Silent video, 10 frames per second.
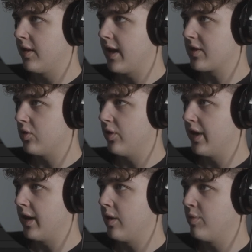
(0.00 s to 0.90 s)
That's cool
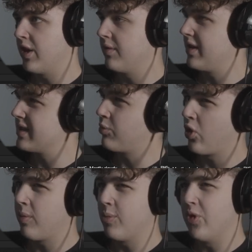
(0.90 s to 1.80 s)
there, but needs
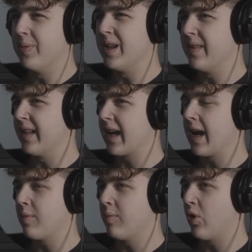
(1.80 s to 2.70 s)
more movement in the
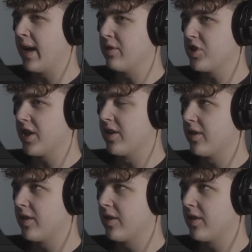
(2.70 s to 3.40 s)
camera, more energy.